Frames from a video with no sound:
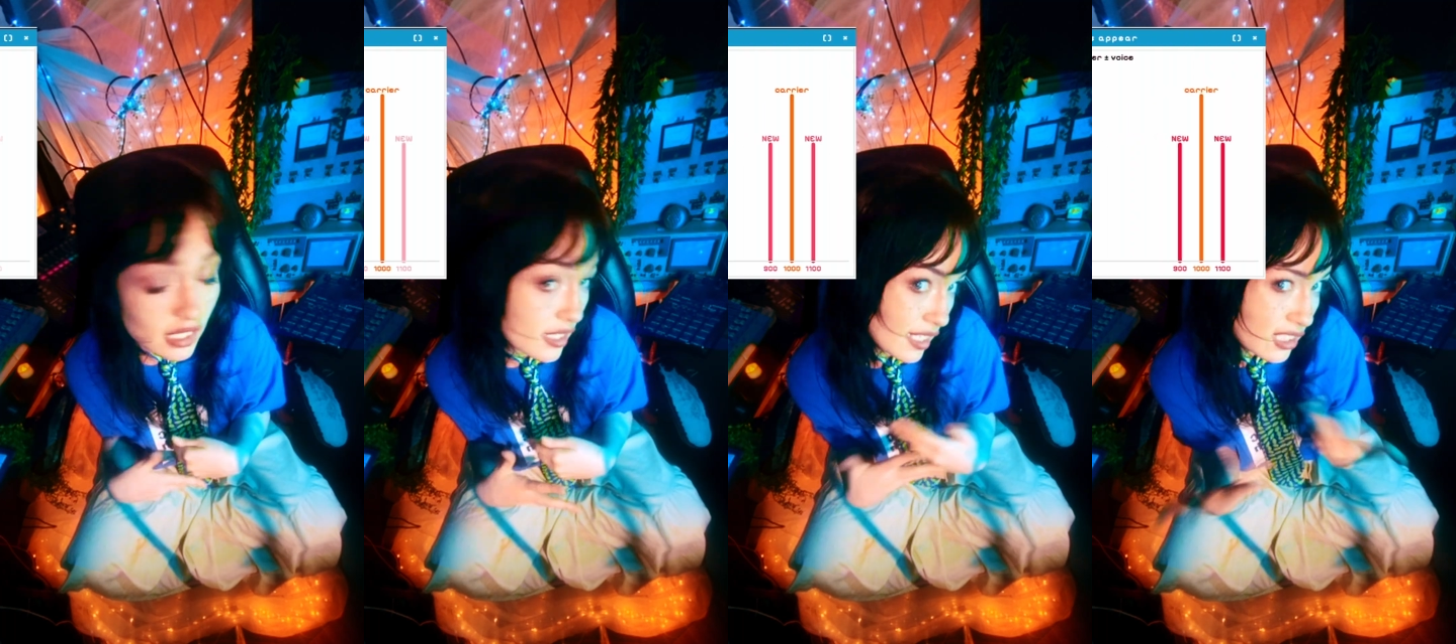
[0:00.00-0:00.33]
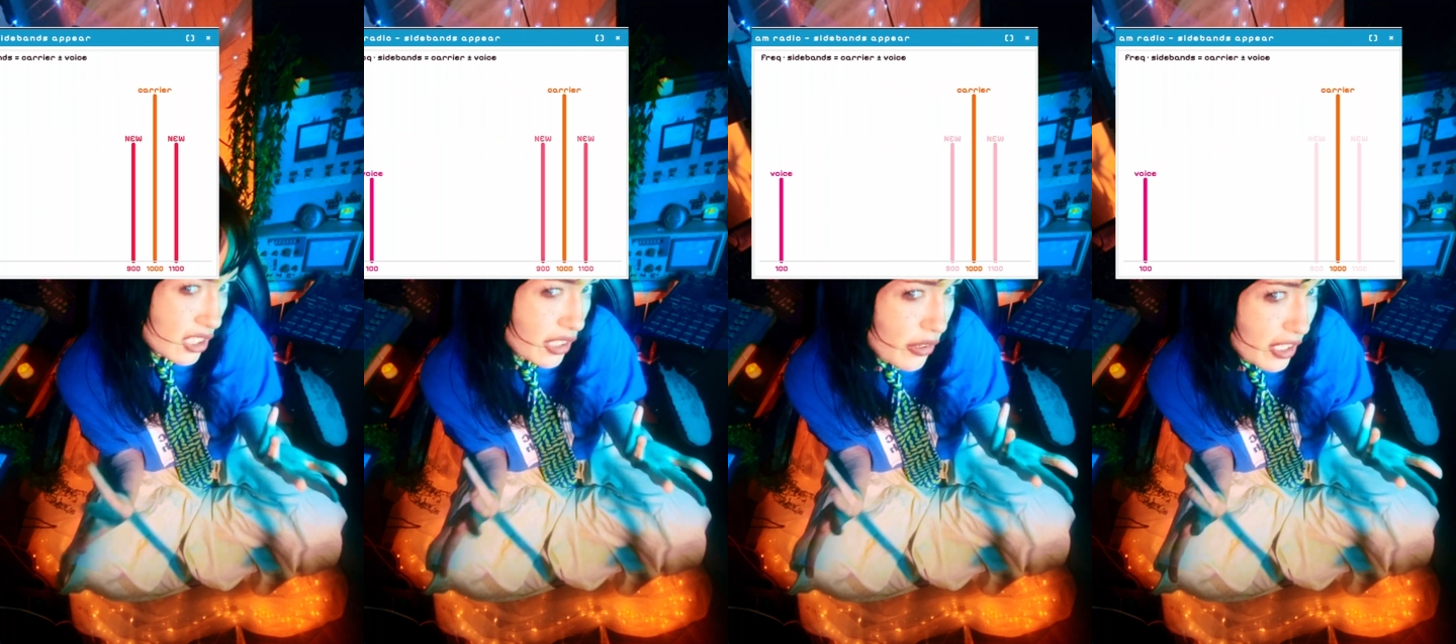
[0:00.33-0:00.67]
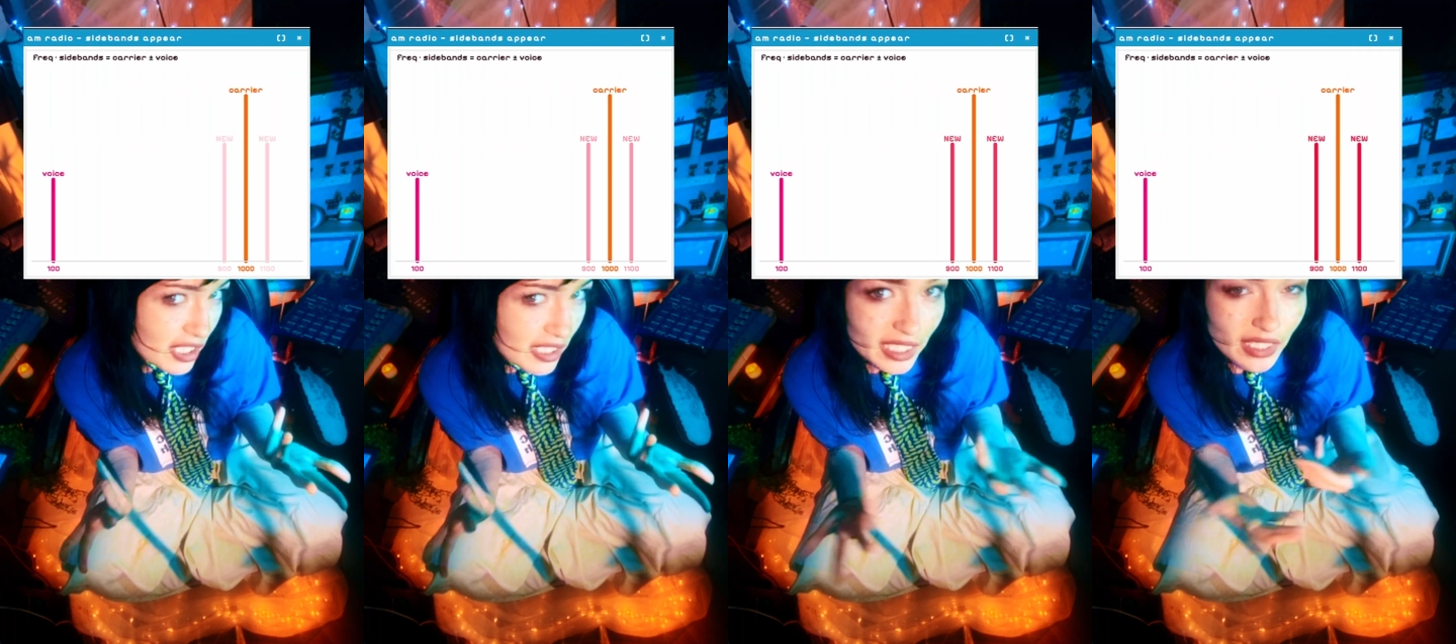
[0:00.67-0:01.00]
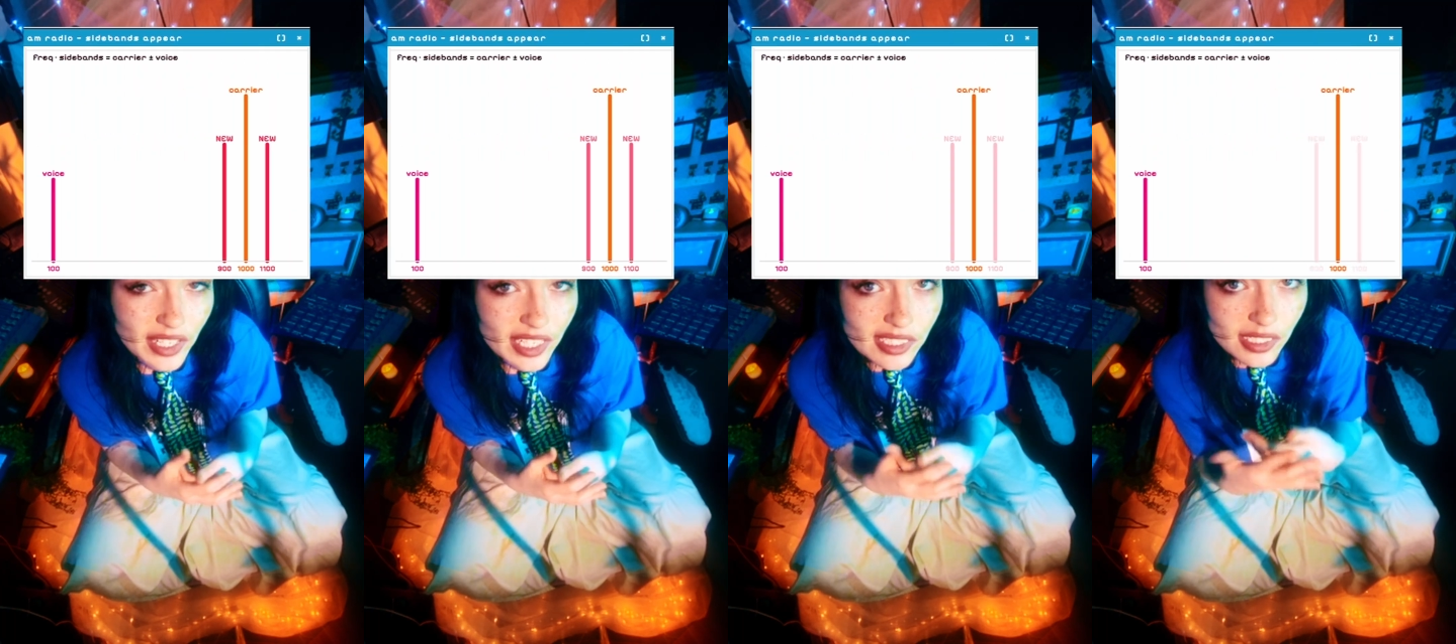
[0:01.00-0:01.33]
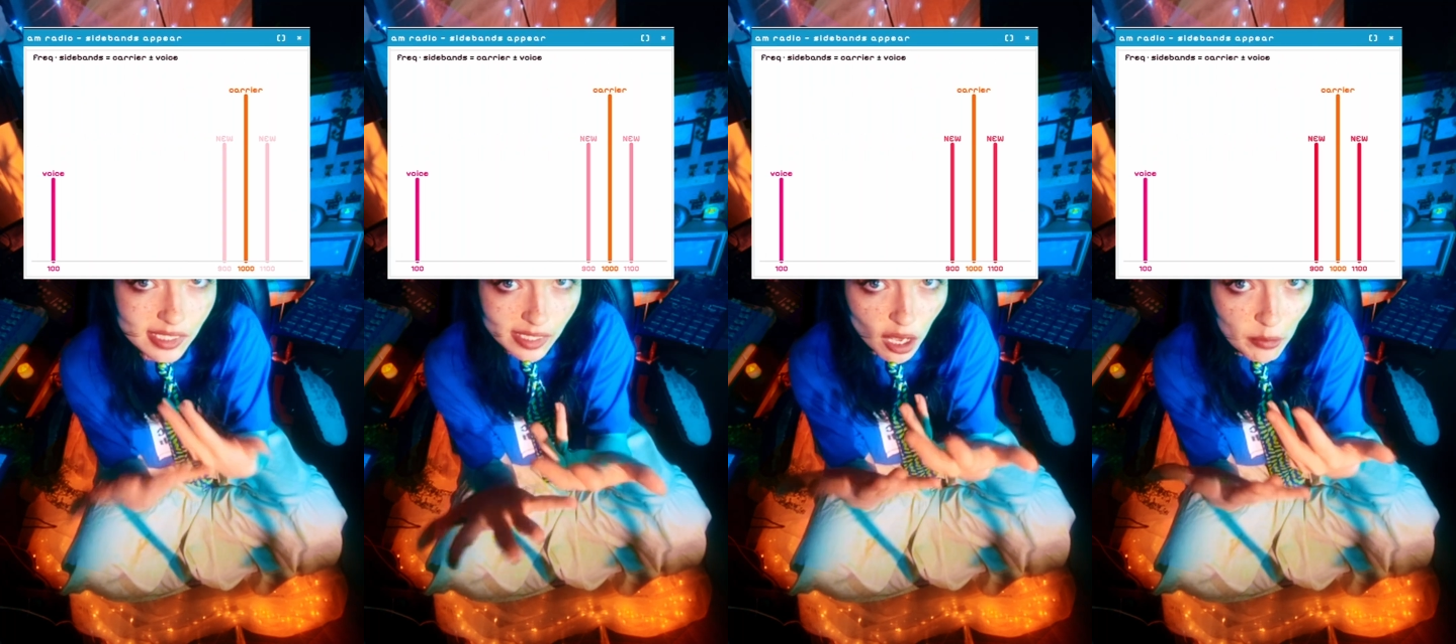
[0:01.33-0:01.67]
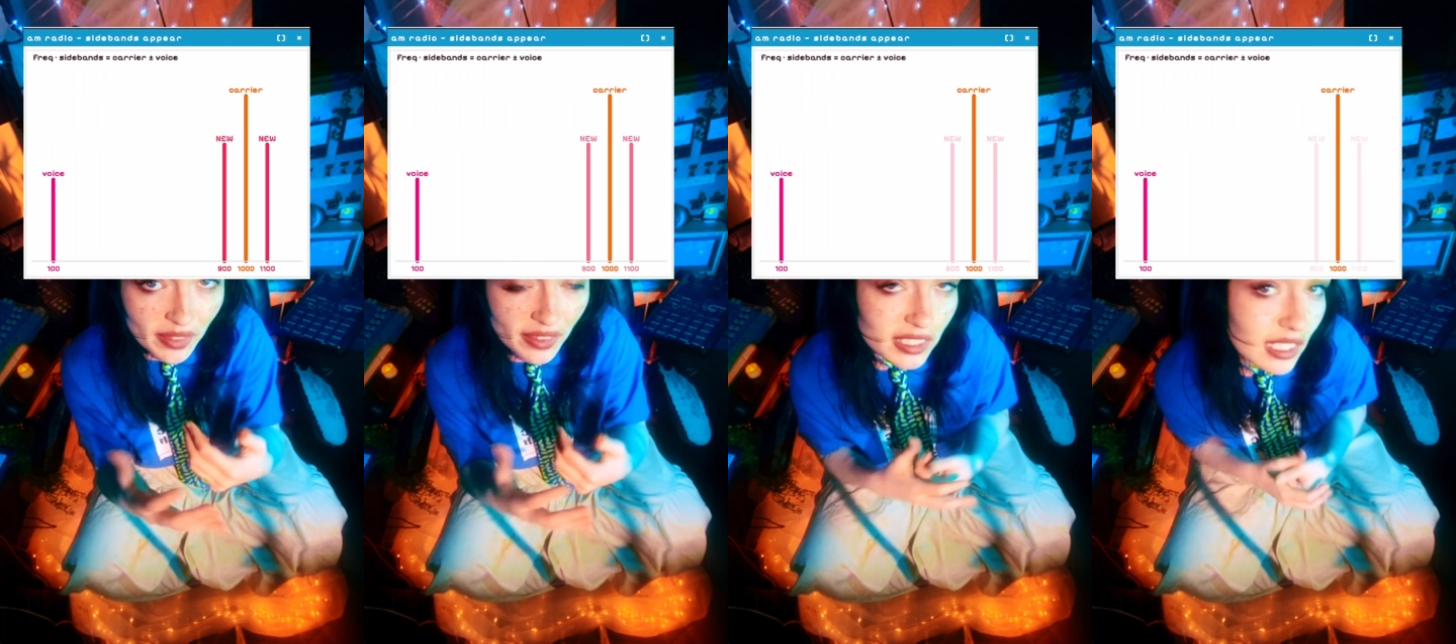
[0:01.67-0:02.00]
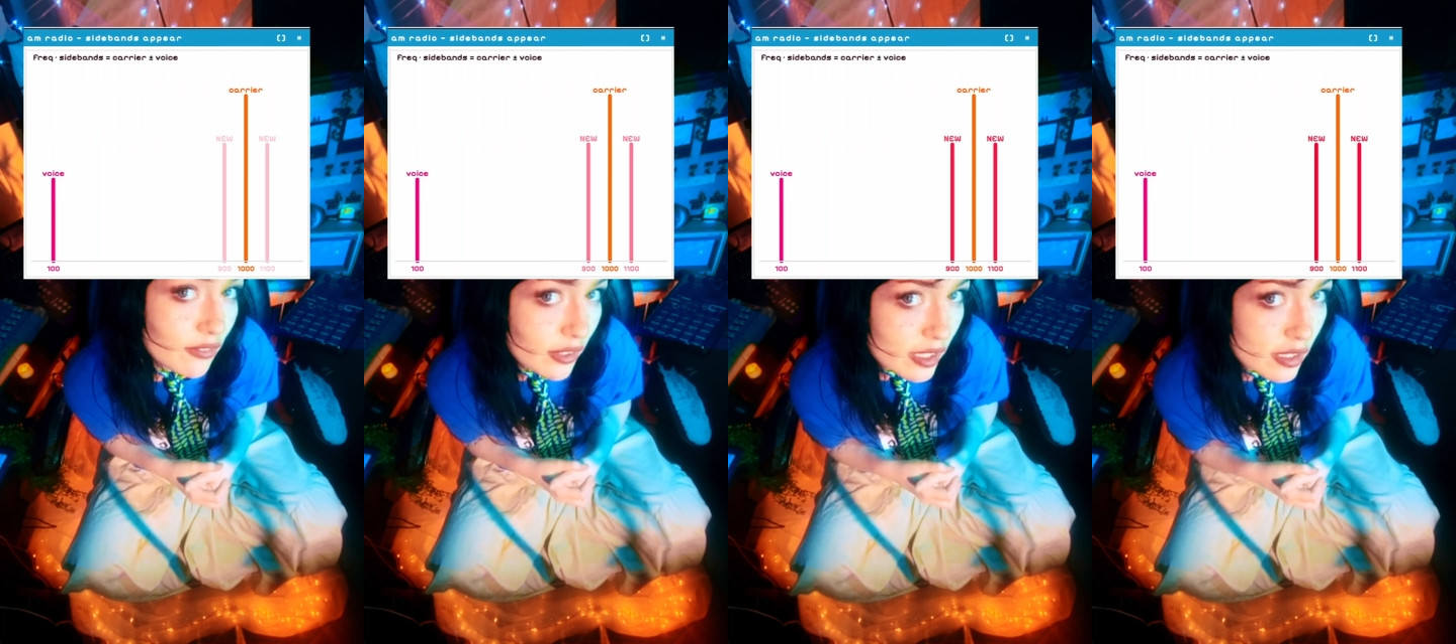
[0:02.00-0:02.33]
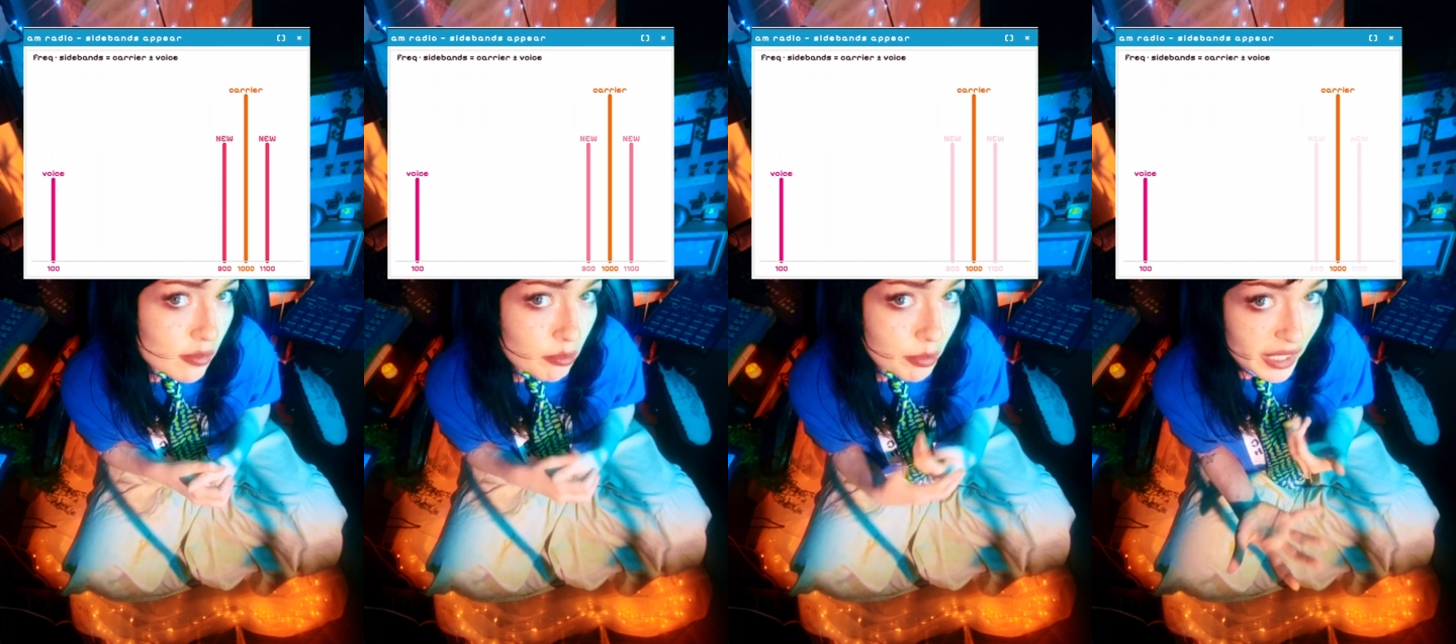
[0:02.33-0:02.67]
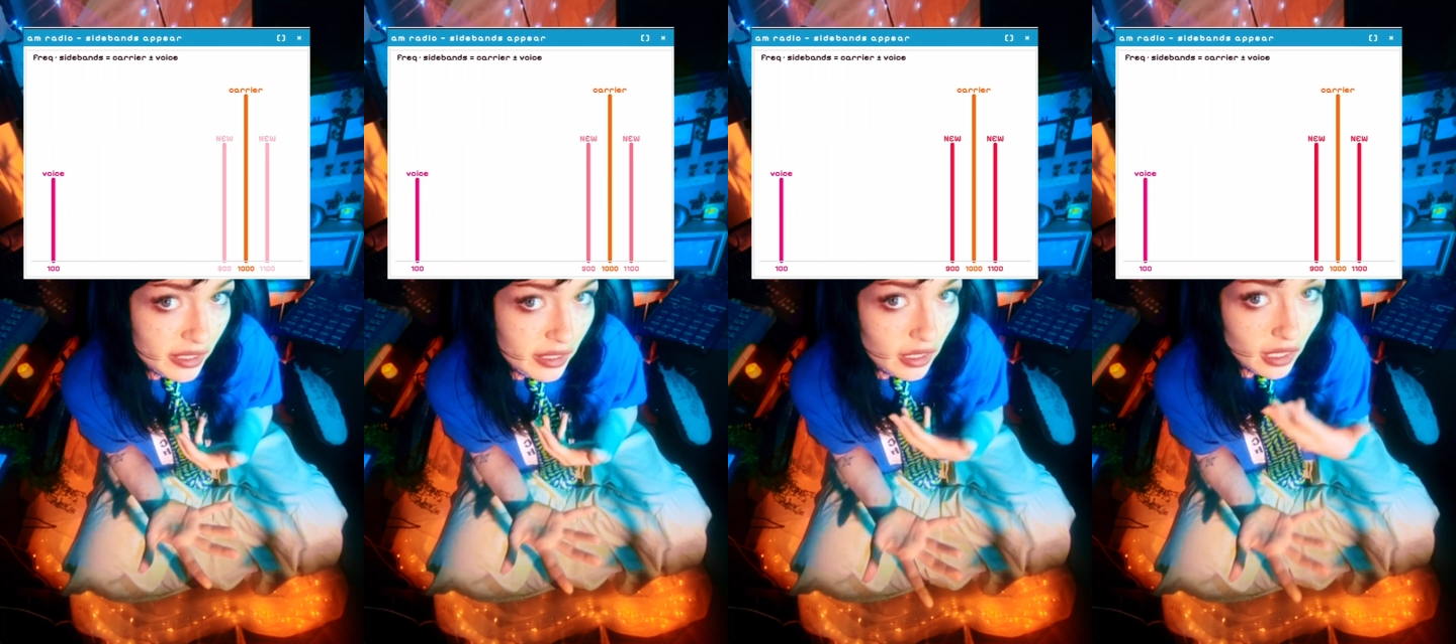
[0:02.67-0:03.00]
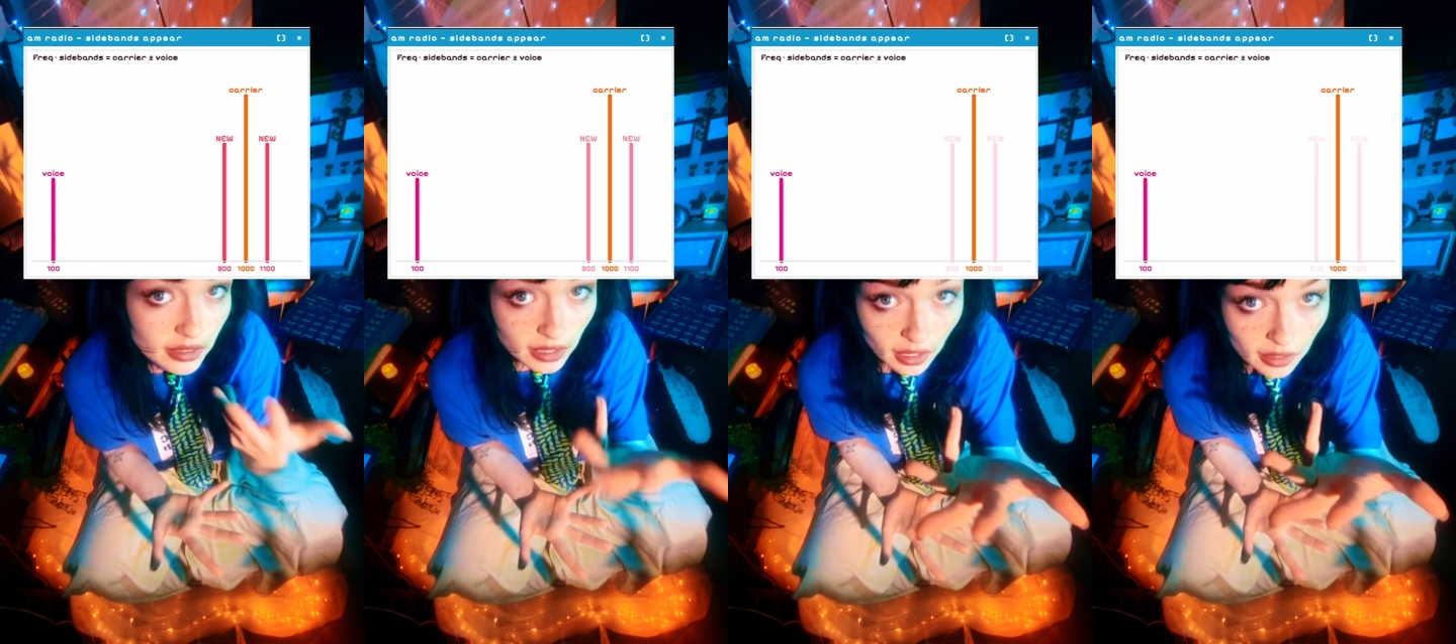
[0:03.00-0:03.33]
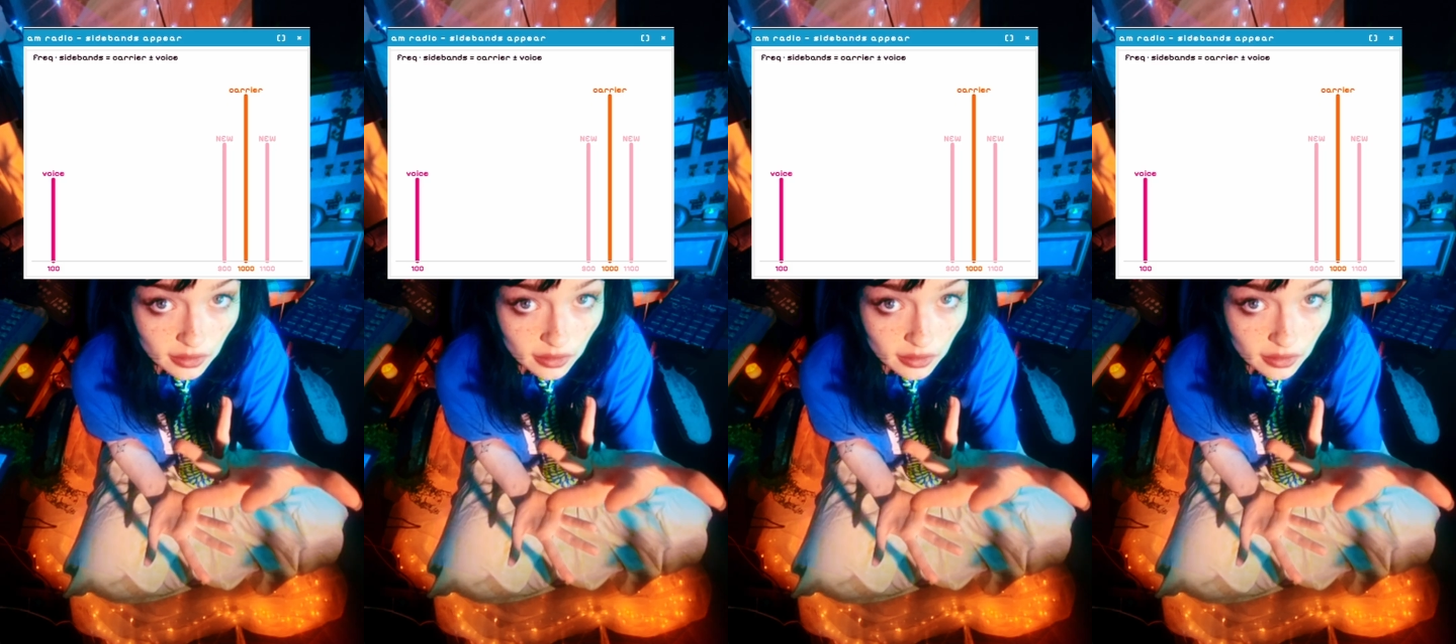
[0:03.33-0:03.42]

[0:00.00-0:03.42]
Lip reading: Essentially, you can just think of it as the sum and the difference being undone.